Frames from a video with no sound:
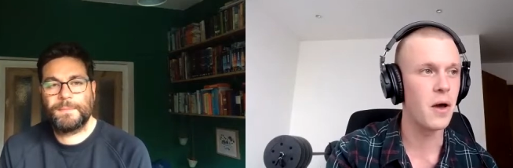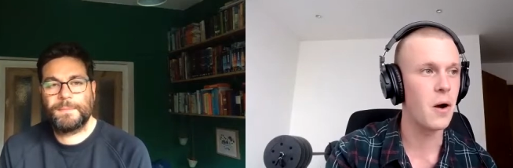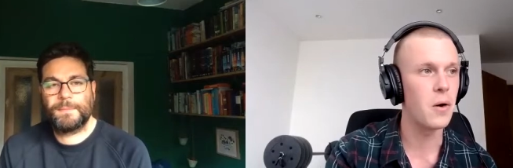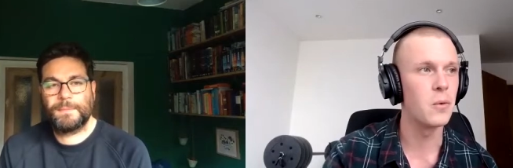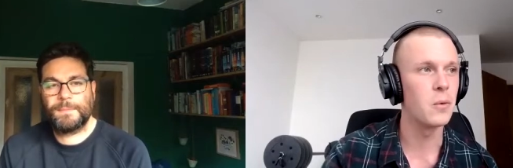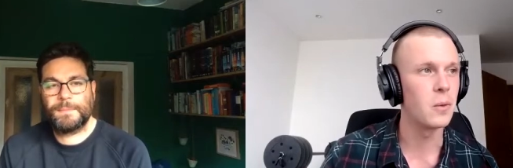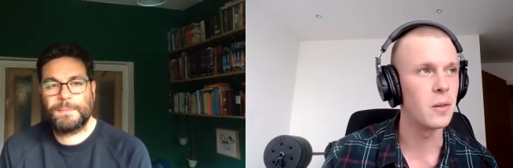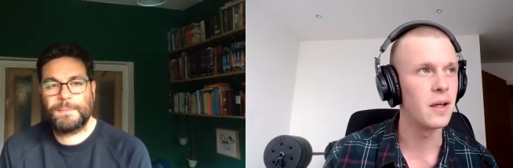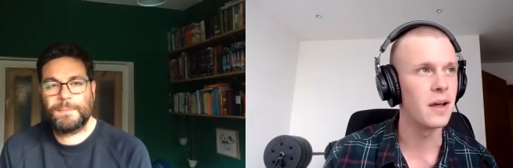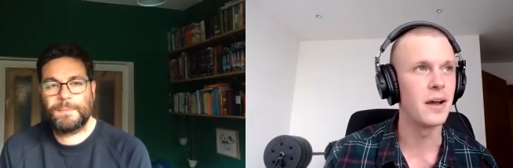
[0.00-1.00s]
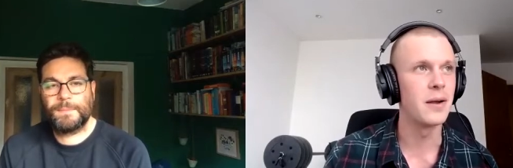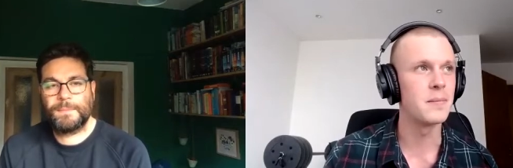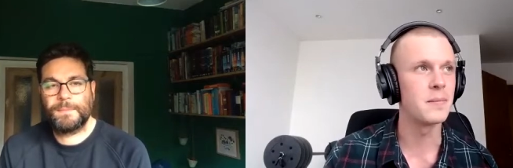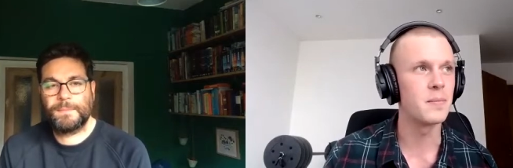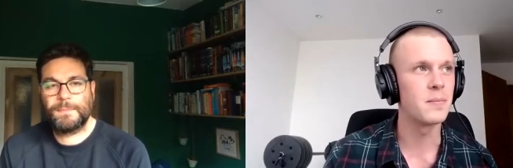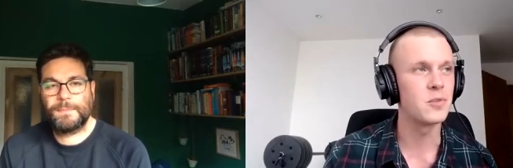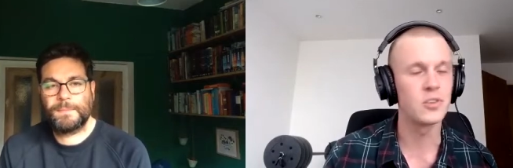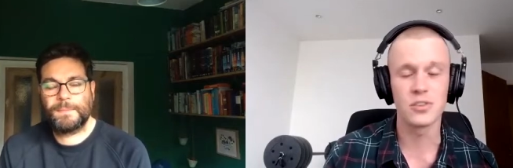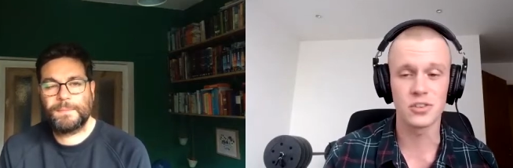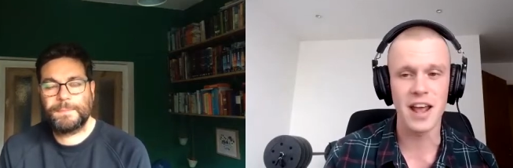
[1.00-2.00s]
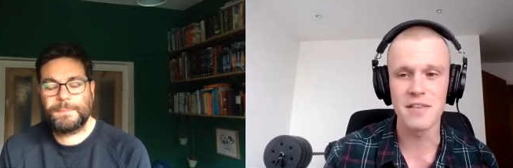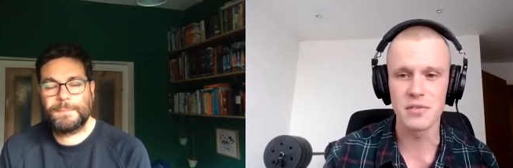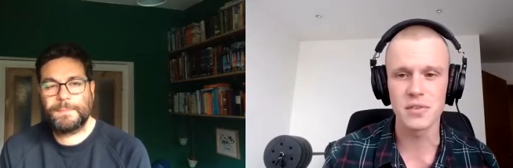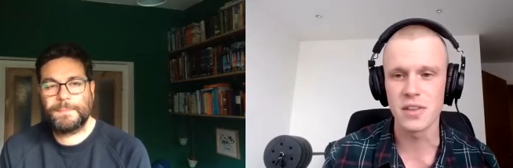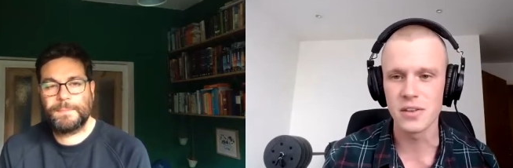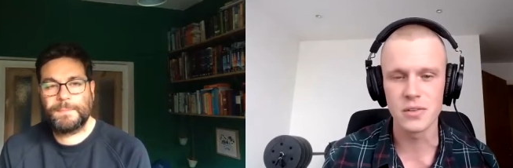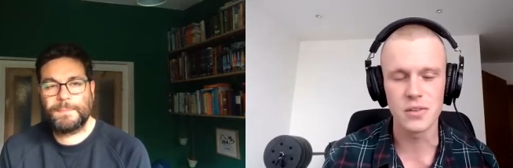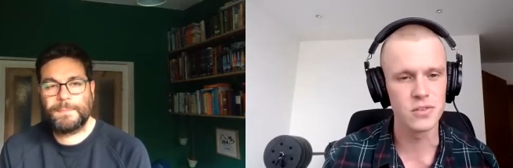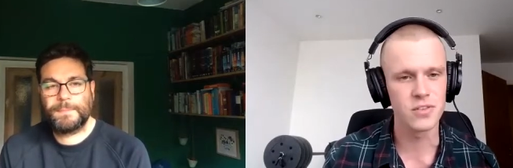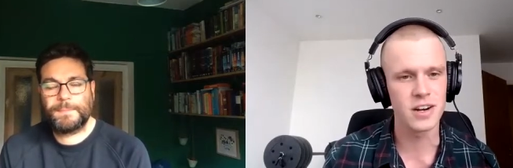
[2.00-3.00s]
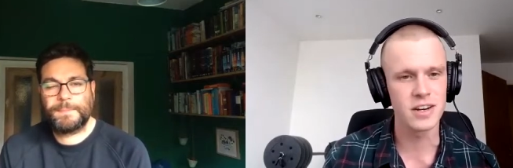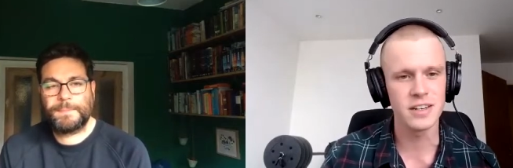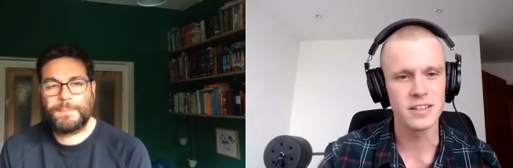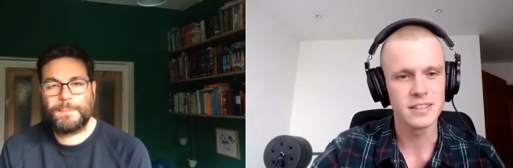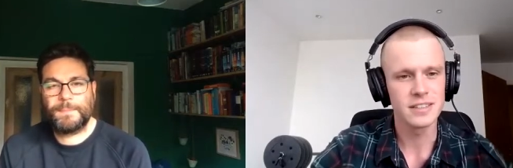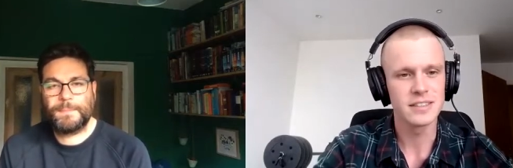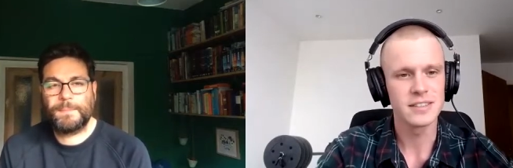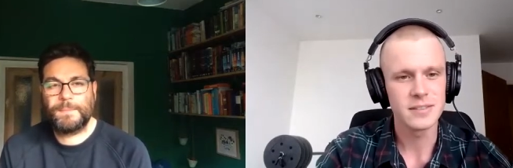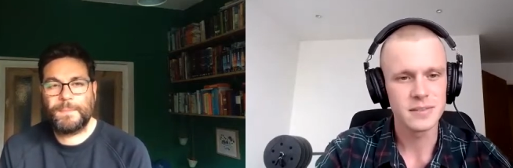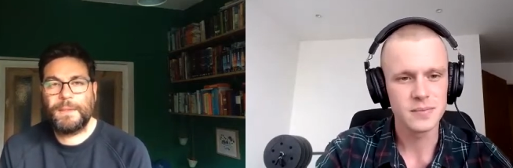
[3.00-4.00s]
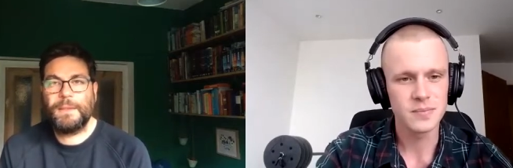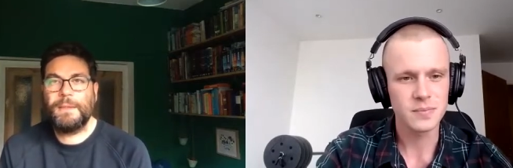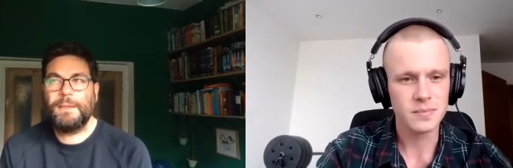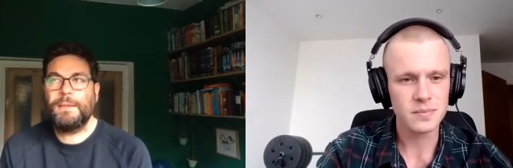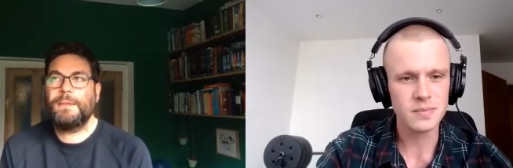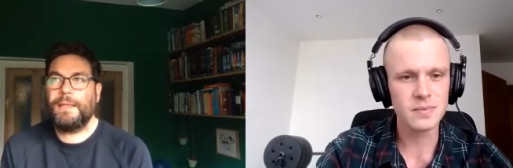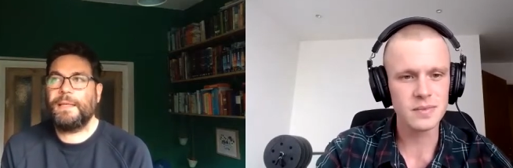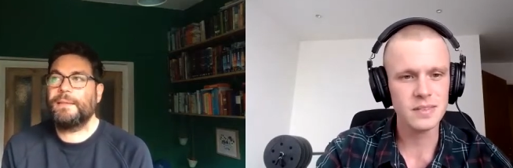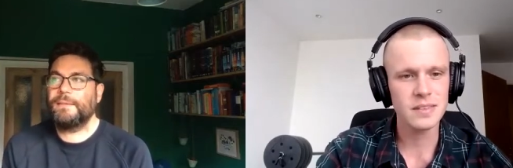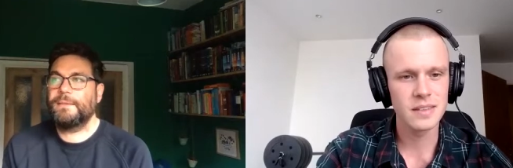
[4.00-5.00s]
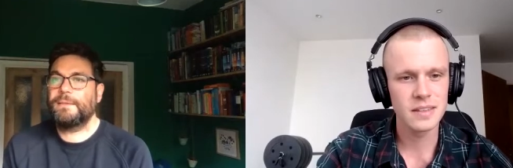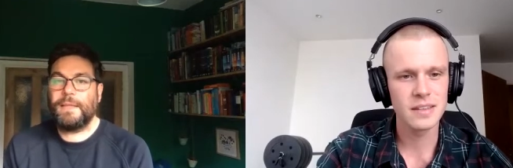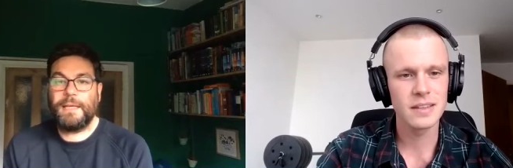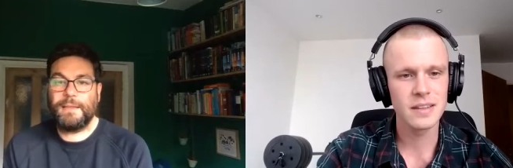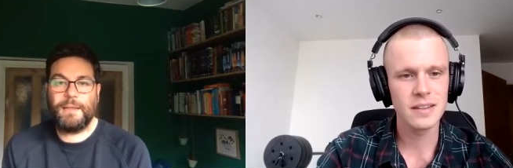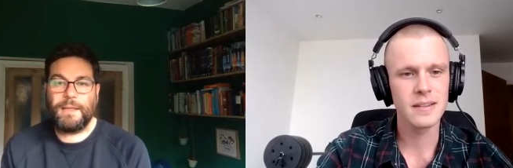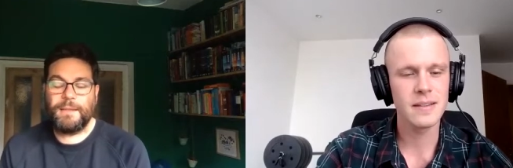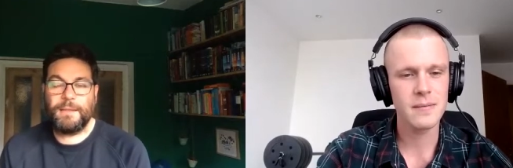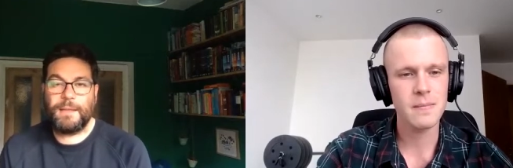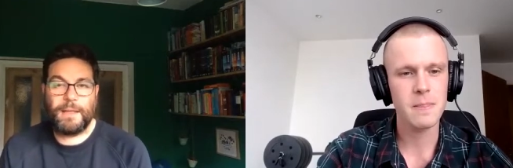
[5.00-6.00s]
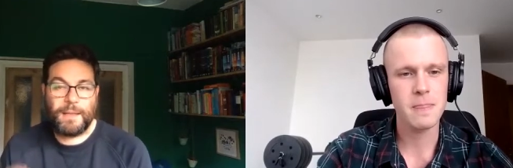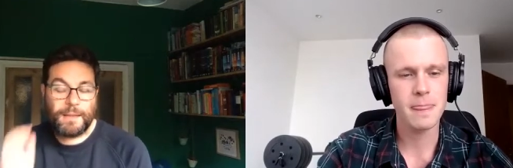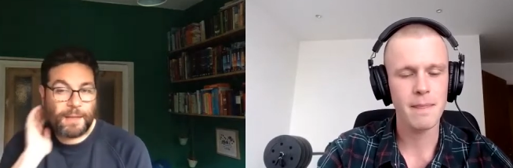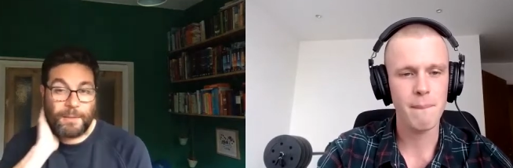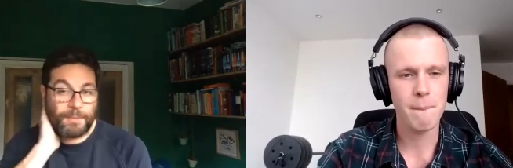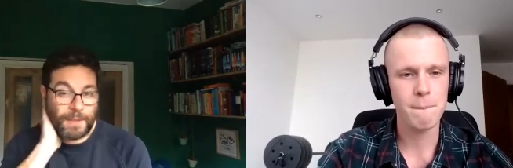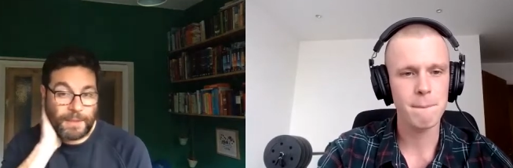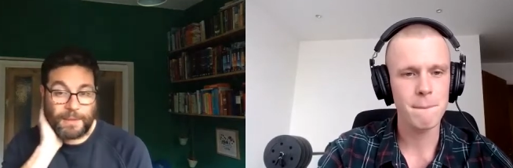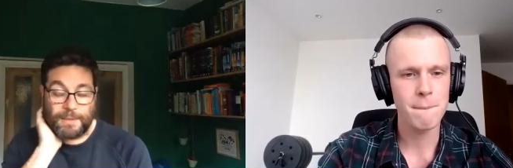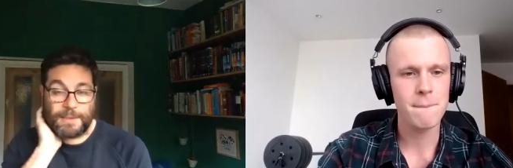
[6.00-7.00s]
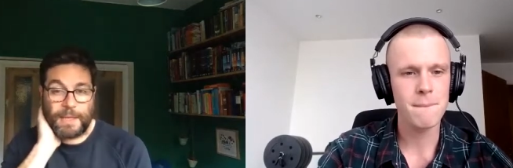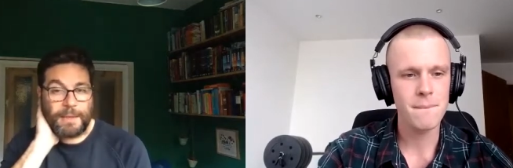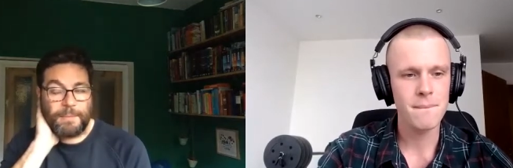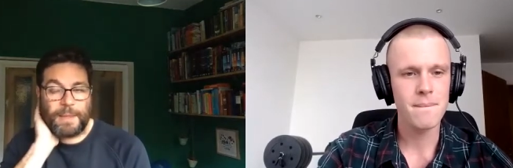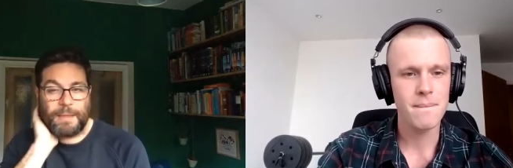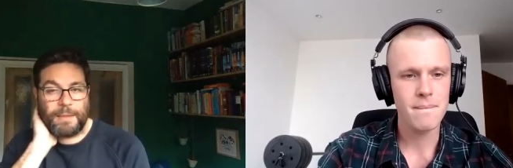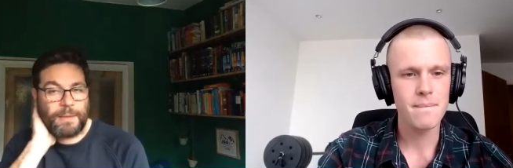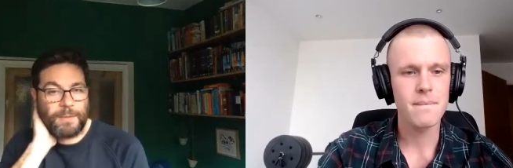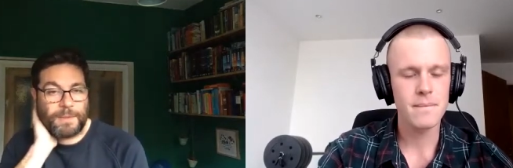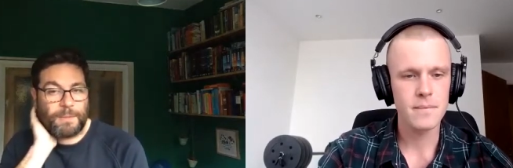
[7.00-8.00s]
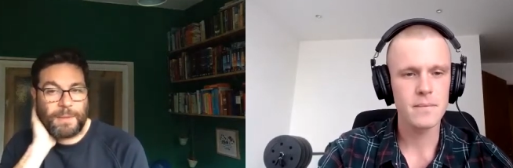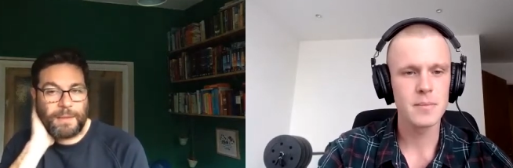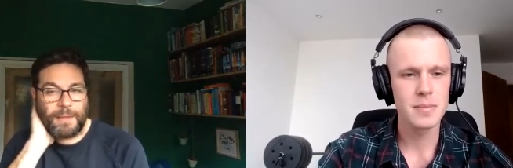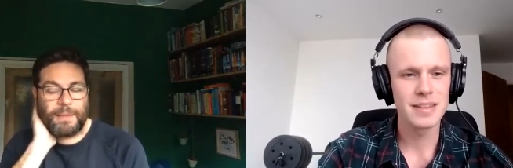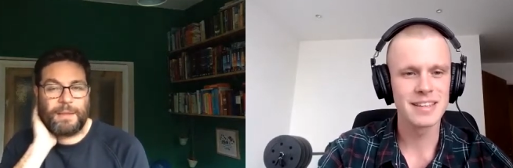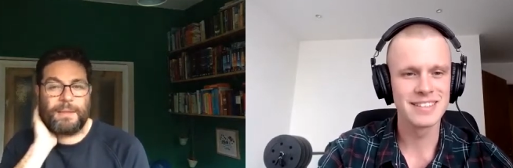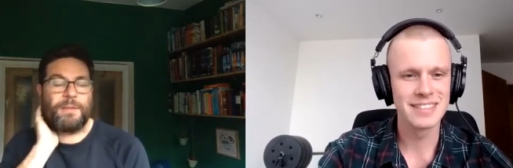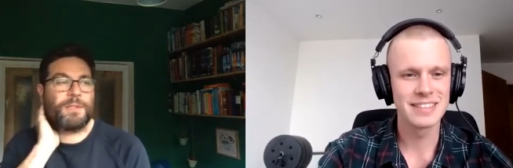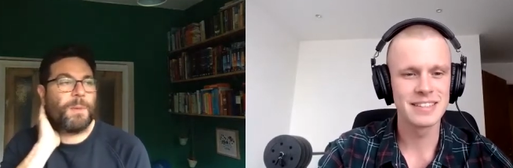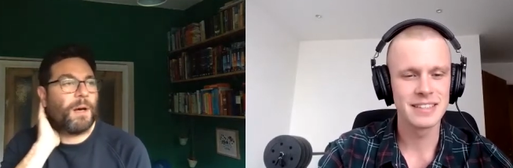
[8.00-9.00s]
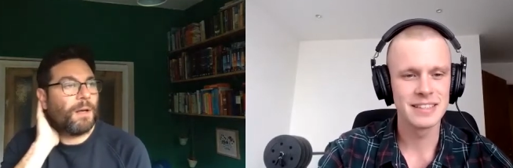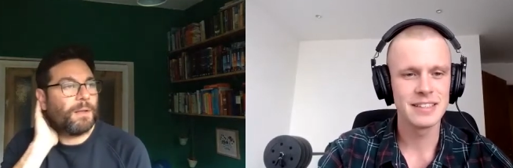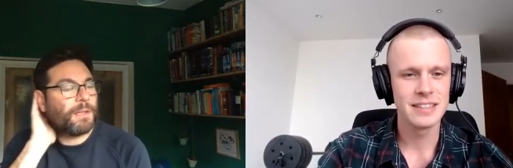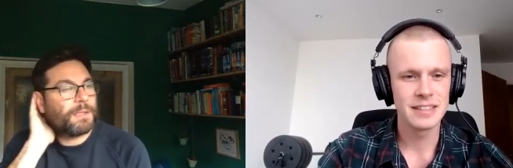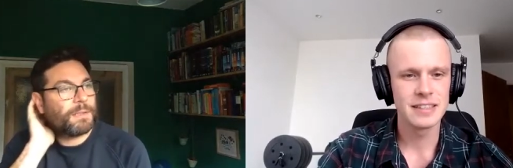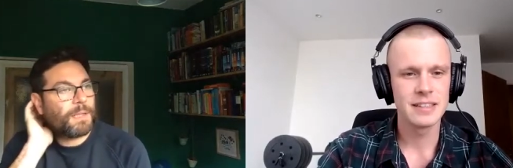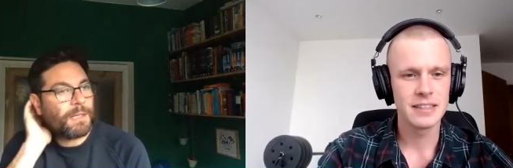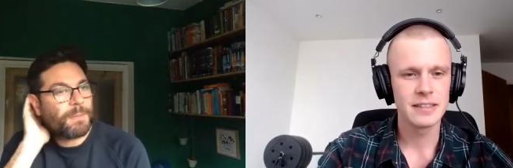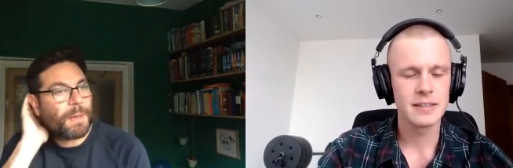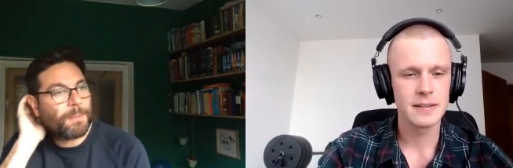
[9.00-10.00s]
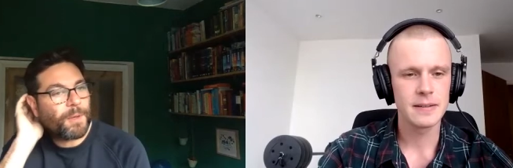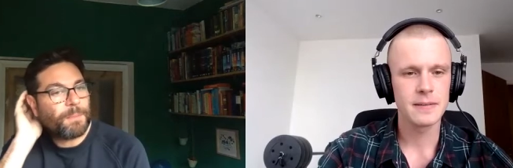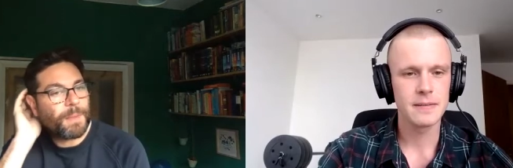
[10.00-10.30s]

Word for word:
Speaker 1: the whole um just just everything that you do, right?
Speaker 2: Yeah yeah I, I, I don't think I could say it better than you, Tom. I think you're spot on. It's it's about putting